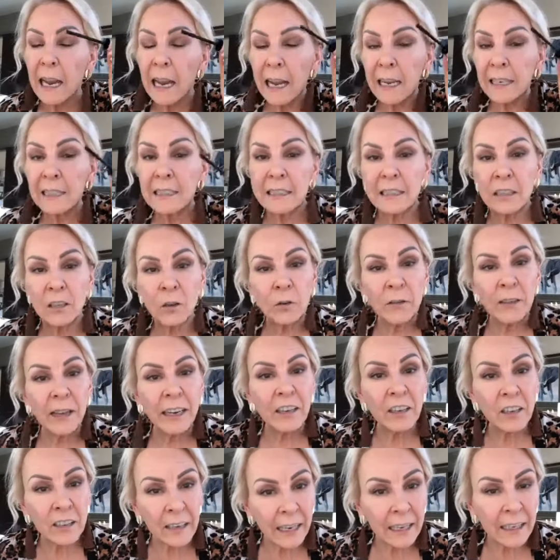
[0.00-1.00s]
And so
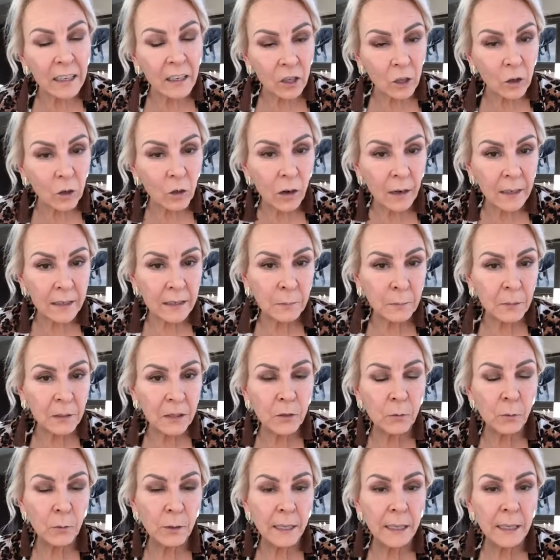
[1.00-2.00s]
they're like a cross
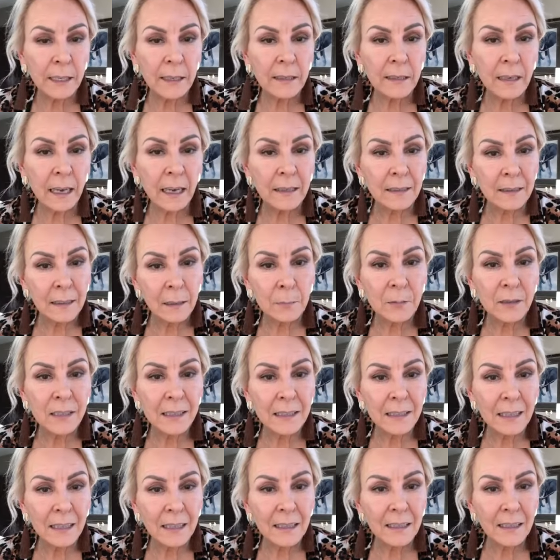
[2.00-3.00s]
between a
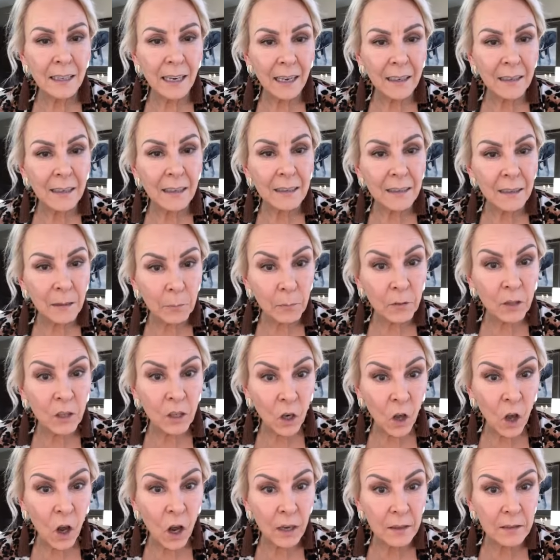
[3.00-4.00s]
lipstick and a lip
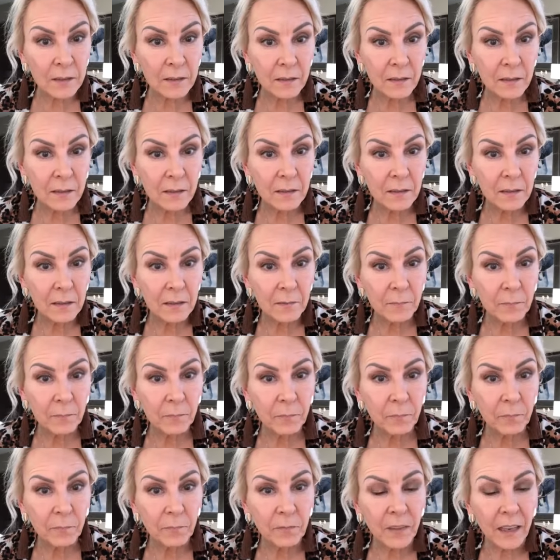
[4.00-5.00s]
gloss.
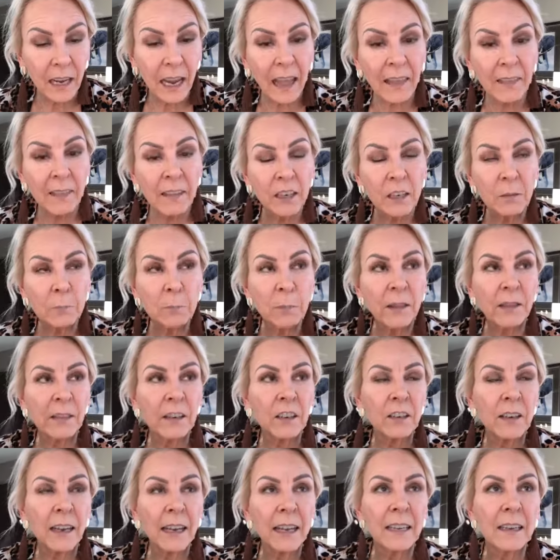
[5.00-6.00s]
And they're but
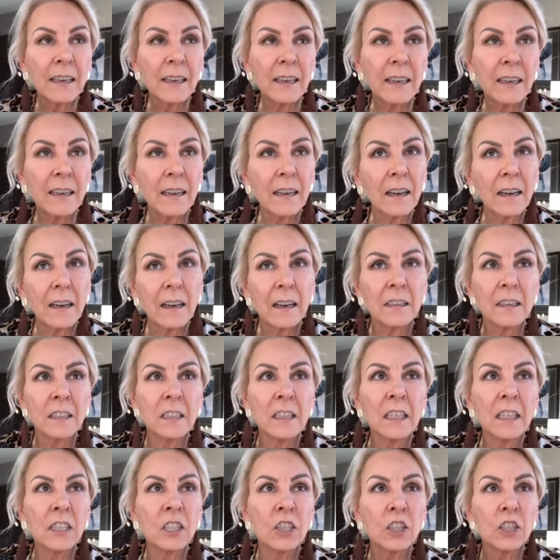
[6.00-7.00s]
they're like a
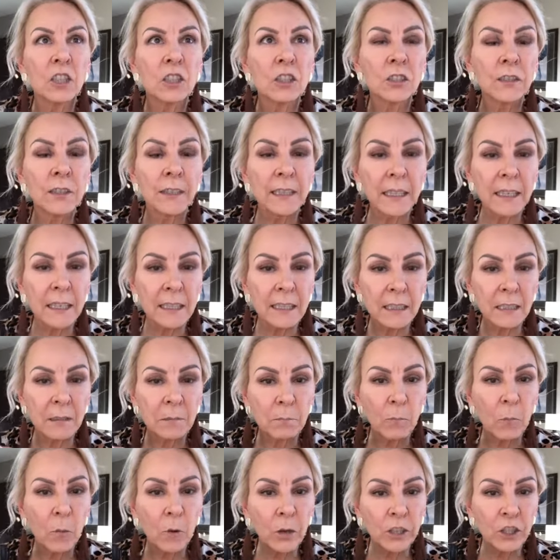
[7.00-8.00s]
luxurious
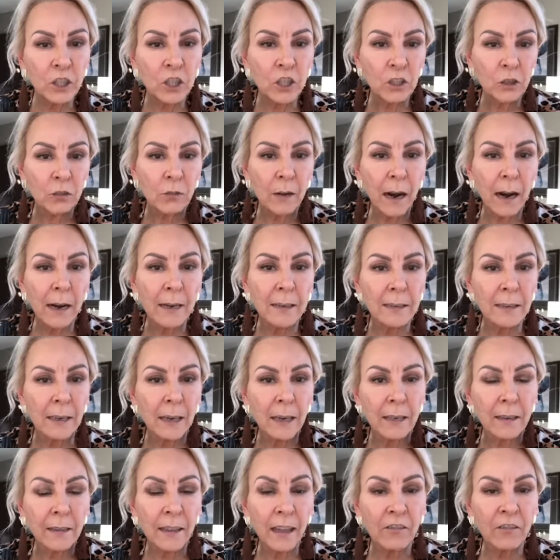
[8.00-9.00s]

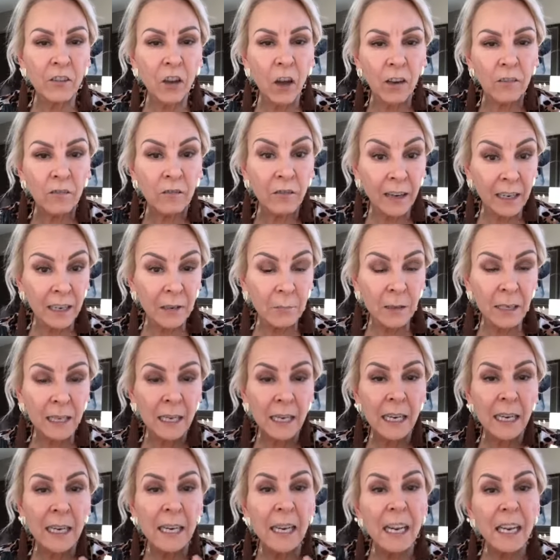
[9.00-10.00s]
moisturizing. They've got vitamin
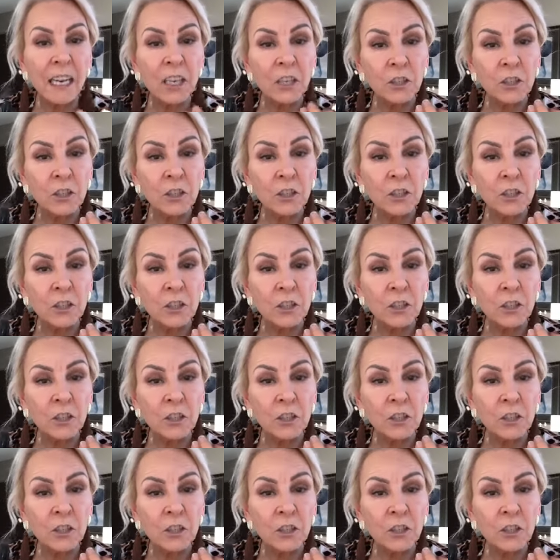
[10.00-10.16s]
E.